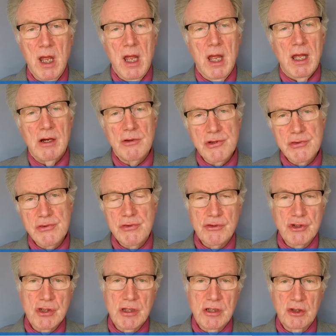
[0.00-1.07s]
How should you
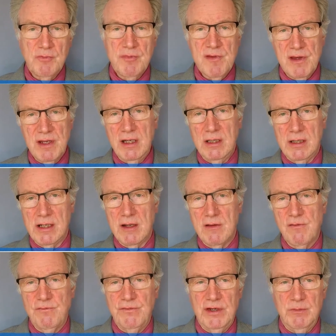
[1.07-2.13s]
try and obtain
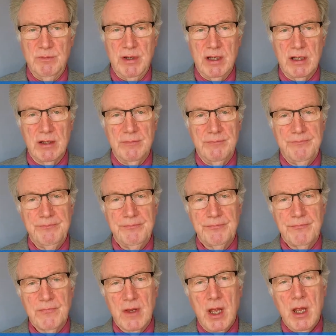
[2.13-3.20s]
guest feedback?
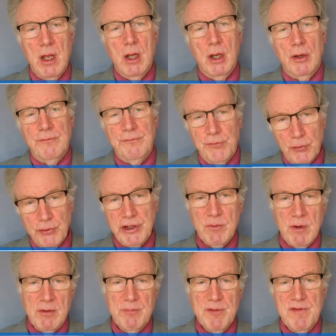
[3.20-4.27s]

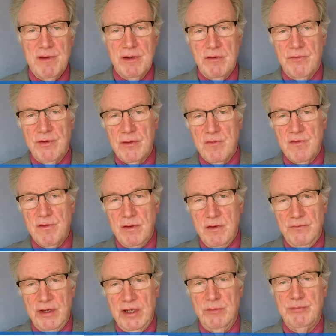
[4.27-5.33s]
41% of those
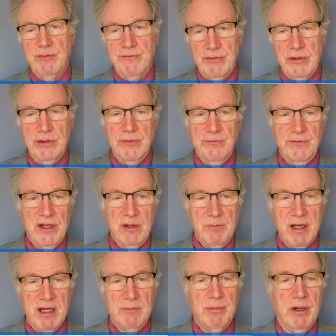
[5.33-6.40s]
surveyed preferred to
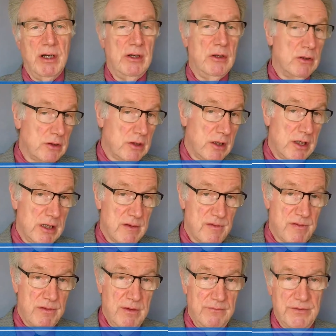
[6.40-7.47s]
feedback by online
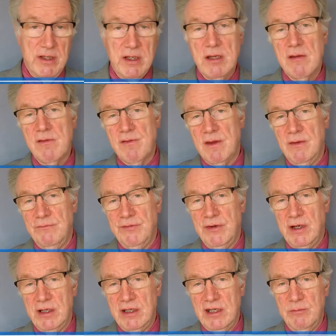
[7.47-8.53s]
survey sent
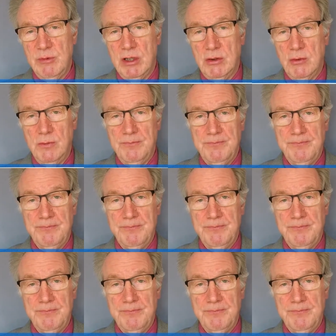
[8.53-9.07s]
via email.